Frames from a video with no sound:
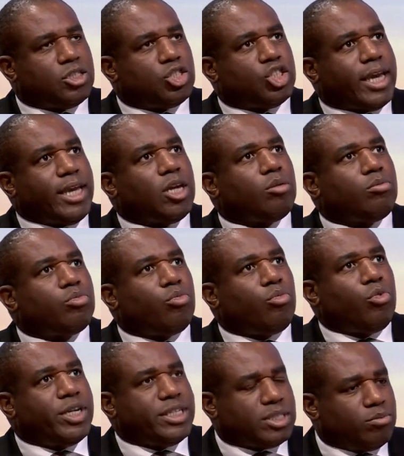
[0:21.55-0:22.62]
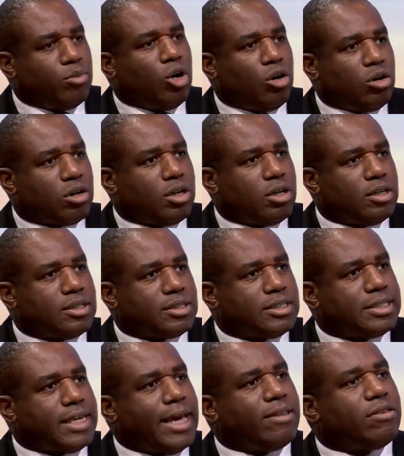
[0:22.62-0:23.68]
Jacob Rees-Mogg
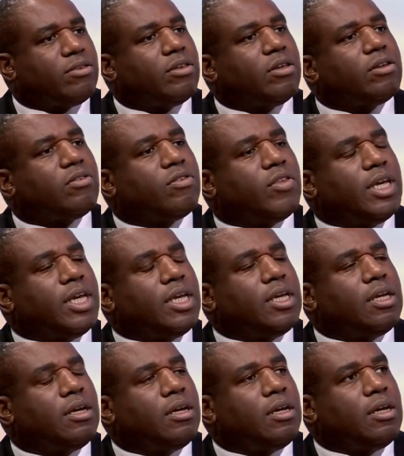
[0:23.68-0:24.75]
said that the